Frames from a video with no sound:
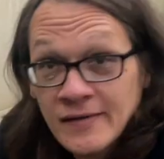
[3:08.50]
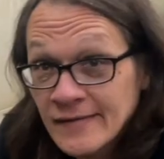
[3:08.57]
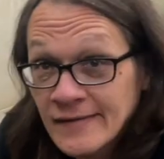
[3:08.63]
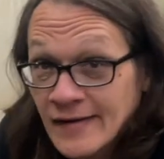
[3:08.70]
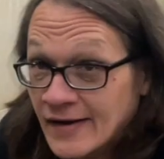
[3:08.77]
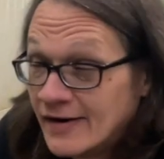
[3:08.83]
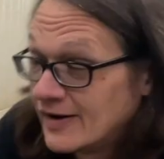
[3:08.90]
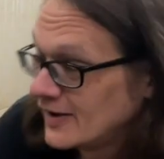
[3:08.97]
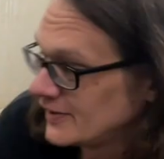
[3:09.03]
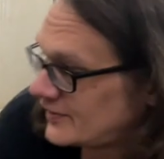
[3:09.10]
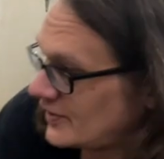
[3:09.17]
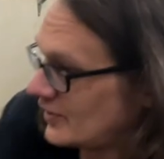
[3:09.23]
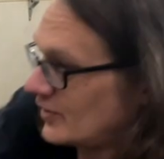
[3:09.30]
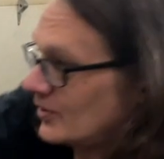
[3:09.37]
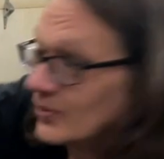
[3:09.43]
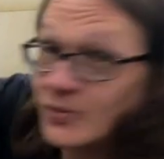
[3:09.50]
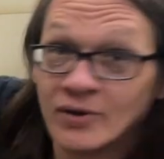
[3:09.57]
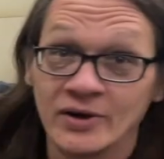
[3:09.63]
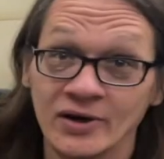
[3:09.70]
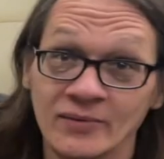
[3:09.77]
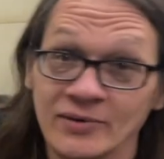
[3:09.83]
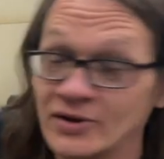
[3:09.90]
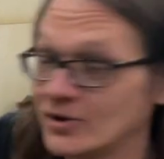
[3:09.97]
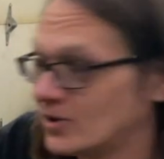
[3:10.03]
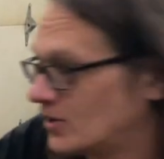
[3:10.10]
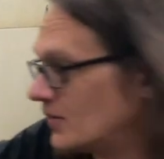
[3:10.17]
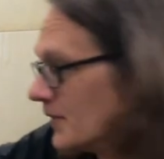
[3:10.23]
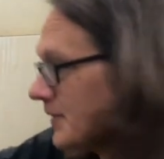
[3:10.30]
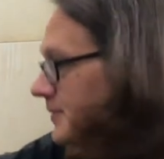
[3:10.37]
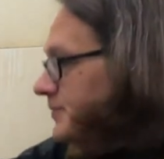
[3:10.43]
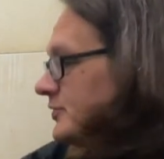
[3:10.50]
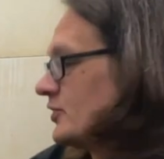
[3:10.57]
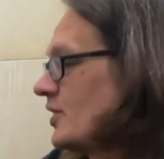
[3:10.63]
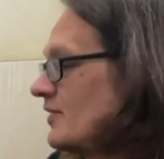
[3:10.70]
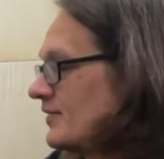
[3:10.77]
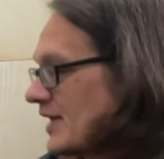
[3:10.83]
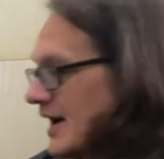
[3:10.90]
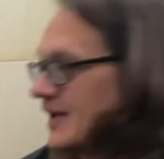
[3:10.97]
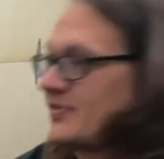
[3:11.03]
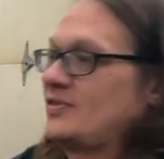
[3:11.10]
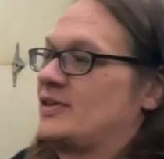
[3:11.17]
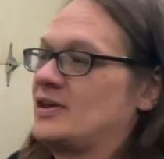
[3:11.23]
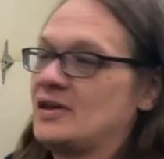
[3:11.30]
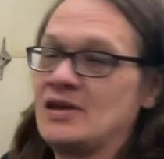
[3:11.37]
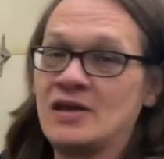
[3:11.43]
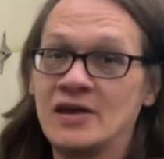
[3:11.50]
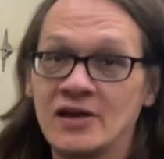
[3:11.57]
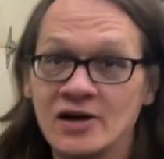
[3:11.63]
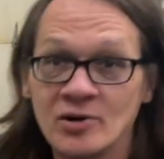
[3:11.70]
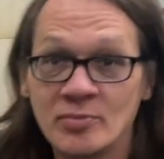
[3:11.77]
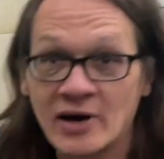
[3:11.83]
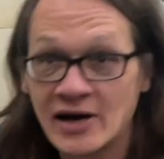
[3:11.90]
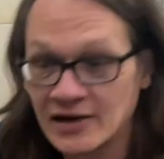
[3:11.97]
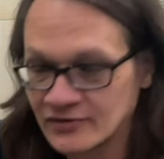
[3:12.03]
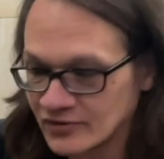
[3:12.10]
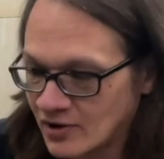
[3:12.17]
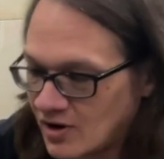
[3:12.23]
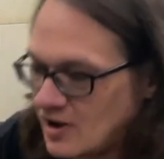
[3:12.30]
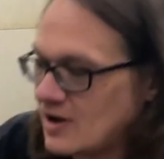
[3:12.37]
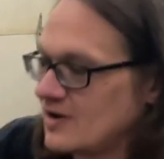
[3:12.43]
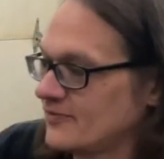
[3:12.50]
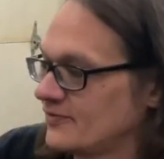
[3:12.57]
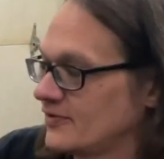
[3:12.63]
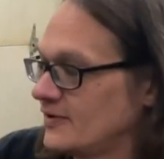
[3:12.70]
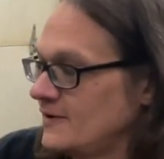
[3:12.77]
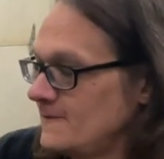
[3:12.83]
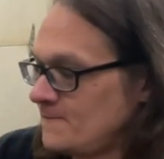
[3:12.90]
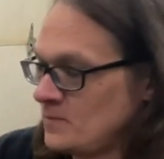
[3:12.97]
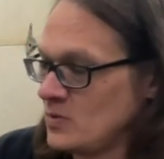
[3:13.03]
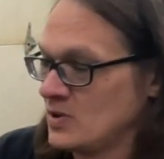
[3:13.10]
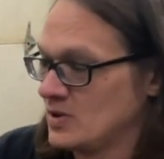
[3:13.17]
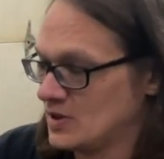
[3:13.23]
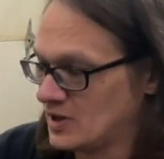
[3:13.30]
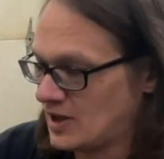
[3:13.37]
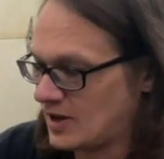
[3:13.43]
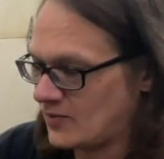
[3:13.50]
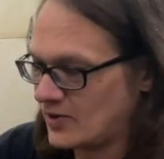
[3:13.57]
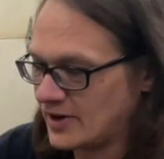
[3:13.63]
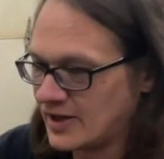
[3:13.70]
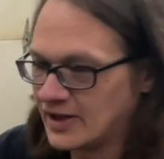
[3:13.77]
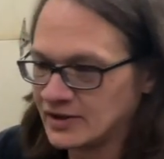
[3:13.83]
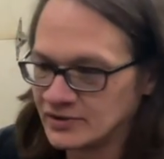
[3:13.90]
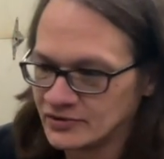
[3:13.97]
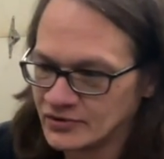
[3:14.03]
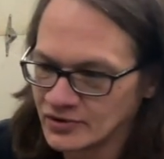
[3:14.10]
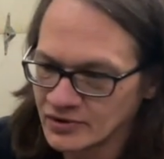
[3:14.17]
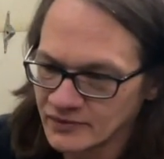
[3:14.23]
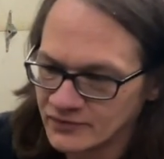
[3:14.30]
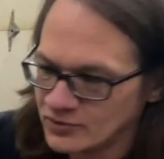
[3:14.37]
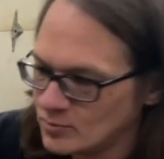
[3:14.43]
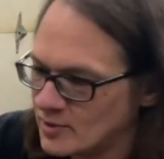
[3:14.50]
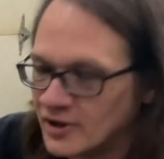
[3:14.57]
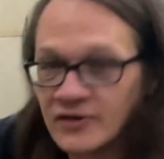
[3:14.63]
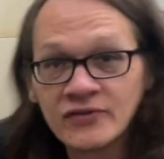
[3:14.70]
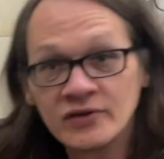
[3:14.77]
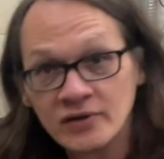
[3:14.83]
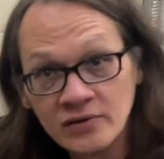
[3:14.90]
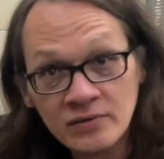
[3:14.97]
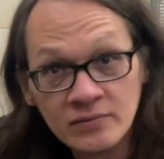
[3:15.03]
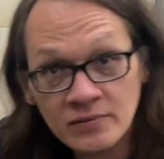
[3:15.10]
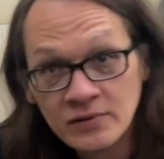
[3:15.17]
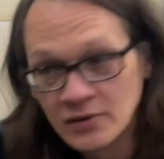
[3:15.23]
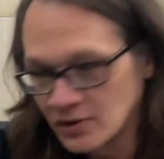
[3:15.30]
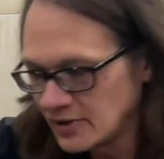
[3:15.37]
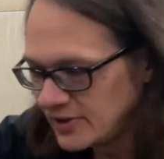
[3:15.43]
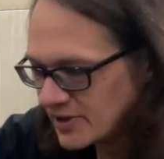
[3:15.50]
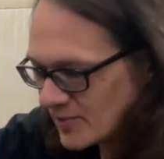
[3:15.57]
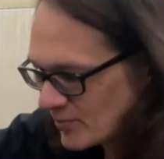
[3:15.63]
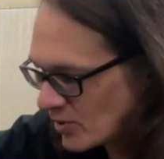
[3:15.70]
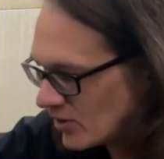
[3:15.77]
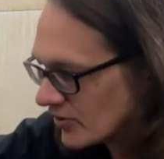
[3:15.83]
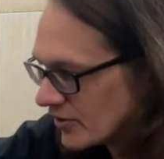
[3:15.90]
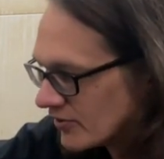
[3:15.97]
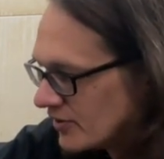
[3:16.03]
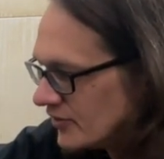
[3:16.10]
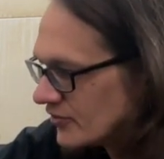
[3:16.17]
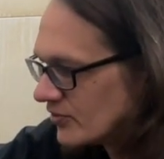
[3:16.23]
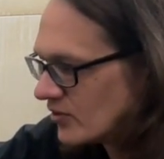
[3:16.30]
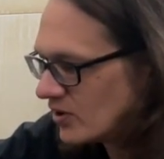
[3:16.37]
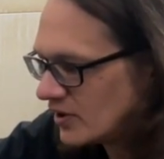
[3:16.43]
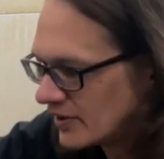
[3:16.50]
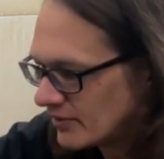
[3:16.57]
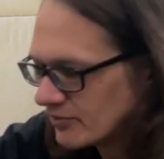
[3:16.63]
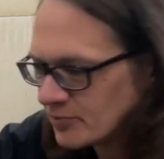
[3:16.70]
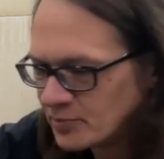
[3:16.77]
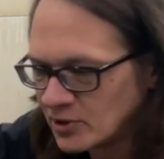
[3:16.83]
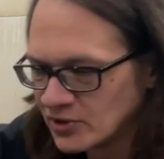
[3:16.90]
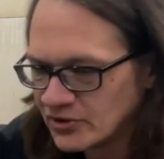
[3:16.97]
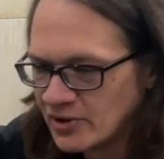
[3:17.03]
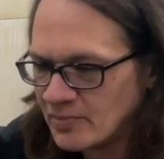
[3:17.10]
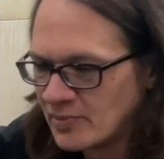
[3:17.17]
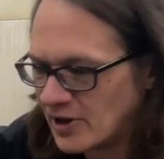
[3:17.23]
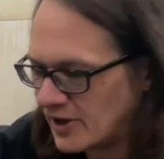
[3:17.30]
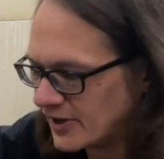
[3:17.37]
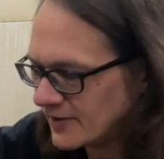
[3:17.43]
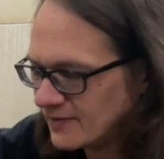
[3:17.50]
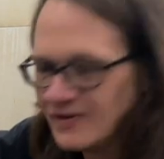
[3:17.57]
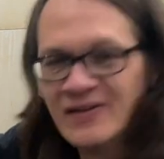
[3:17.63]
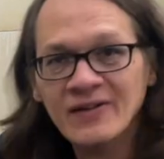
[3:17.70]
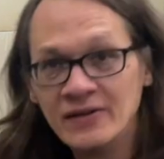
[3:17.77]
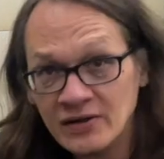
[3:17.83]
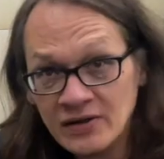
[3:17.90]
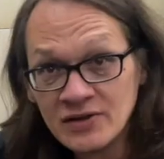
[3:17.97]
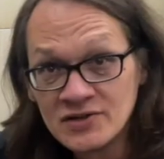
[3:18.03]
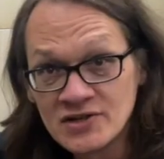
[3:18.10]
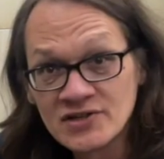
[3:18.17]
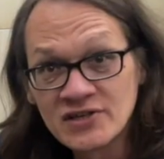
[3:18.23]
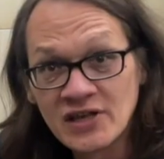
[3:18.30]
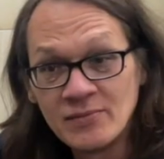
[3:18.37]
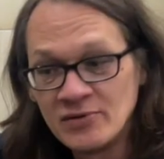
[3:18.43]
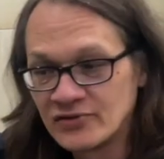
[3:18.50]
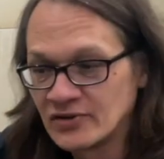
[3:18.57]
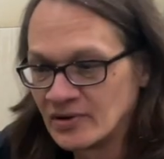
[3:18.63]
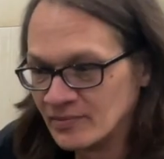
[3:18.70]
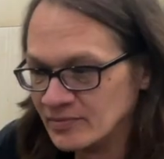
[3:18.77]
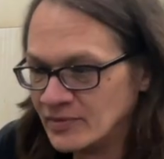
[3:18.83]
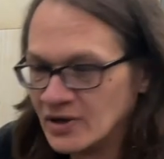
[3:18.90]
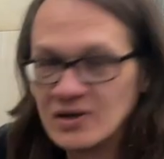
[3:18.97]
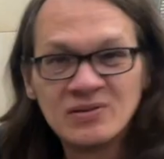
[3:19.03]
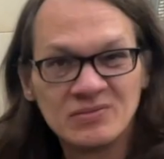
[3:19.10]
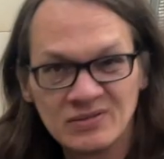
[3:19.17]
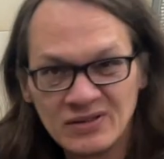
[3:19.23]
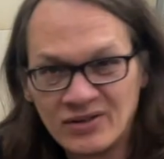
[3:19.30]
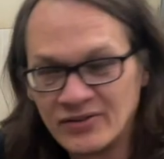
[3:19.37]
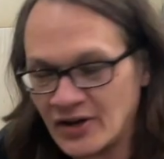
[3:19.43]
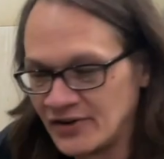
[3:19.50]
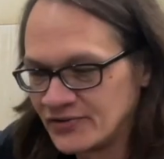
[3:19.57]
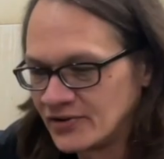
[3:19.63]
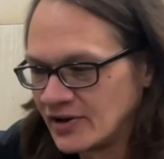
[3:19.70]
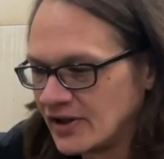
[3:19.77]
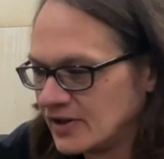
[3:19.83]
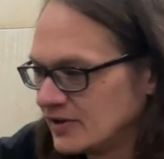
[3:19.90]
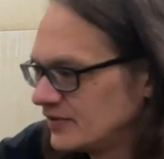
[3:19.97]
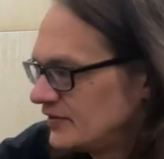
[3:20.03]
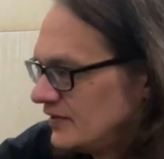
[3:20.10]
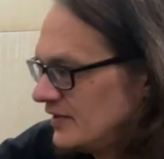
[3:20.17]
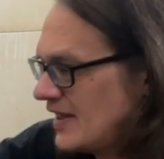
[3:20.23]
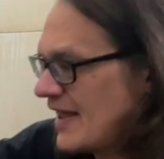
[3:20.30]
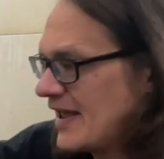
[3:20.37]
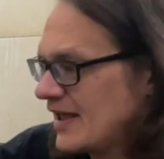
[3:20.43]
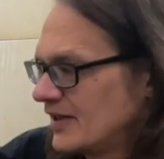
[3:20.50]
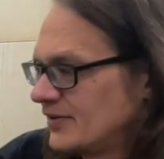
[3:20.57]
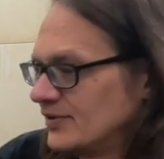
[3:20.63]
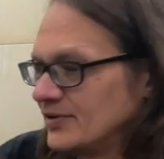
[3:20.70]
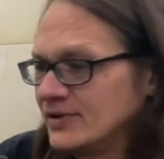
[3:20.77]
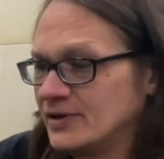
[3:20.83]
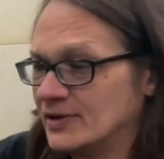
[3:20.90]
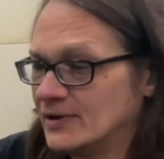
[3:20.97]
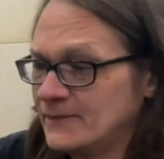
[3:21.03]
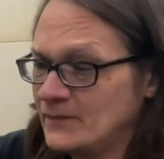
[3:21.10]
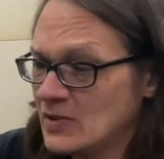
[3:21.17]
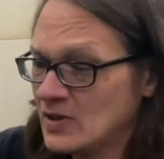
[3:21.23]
Alright, well here we go. So I've got the heater box off. I went ahead and took a few minutes and cleaned up all the grease and oil that was built up on it, just to give me something a little nicer to handle here.